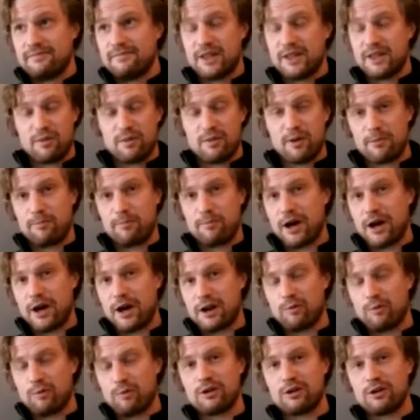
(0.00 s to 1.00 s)
in the
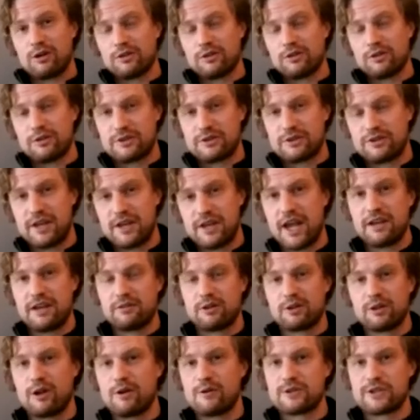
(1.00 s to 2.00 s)
modern world who's
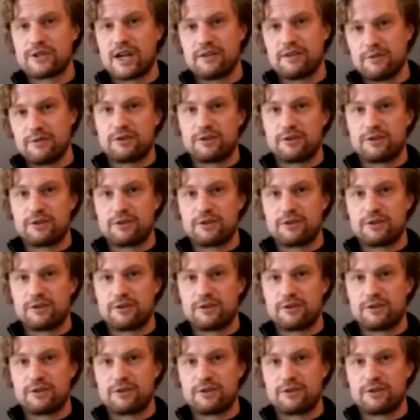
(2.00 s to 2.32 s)
taken clothes out